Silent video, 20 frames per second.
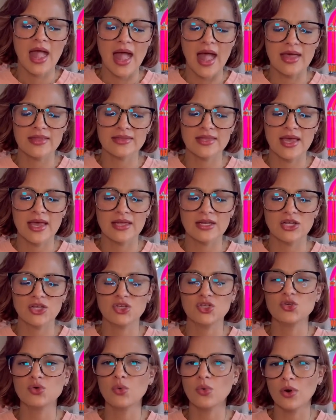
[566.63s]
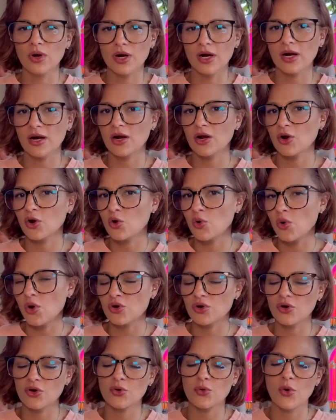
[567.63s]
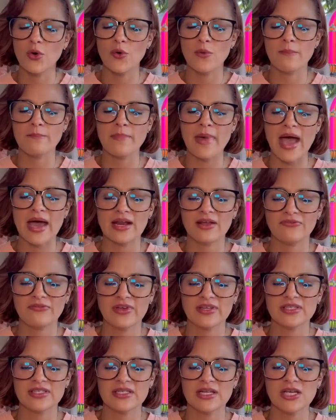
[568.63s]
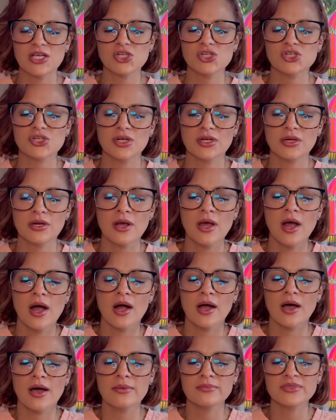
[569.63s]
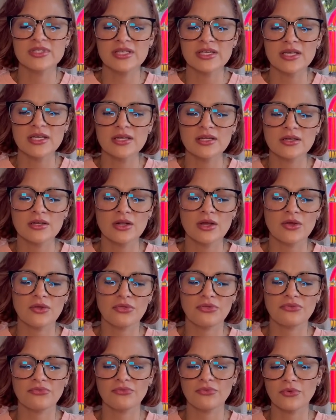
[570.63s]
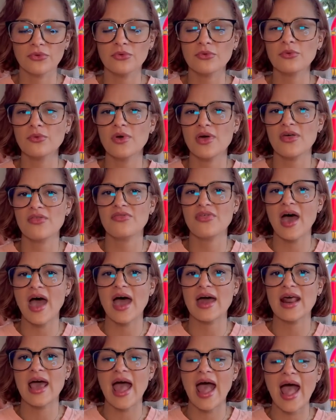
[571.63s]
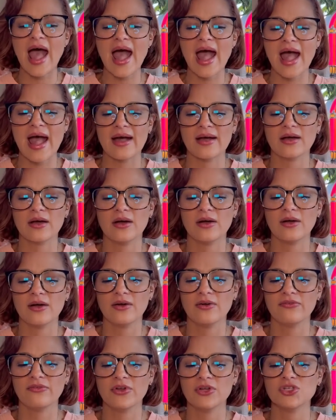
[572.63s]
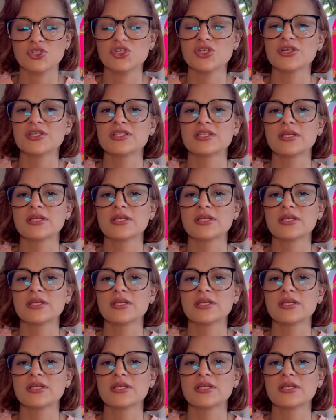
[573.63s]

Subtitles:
and then your quote unquote manifestation comes in through that hack of just